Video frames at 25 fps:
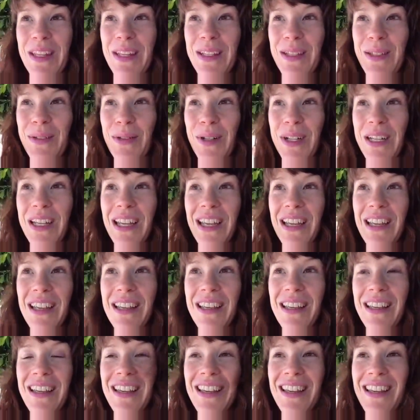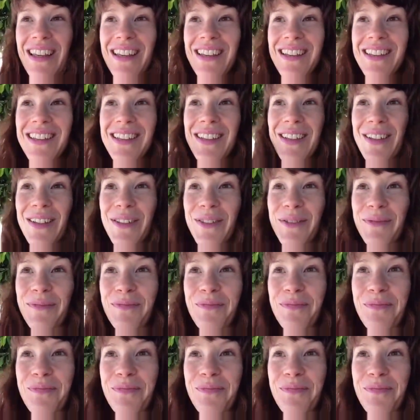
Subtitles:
it's working. So.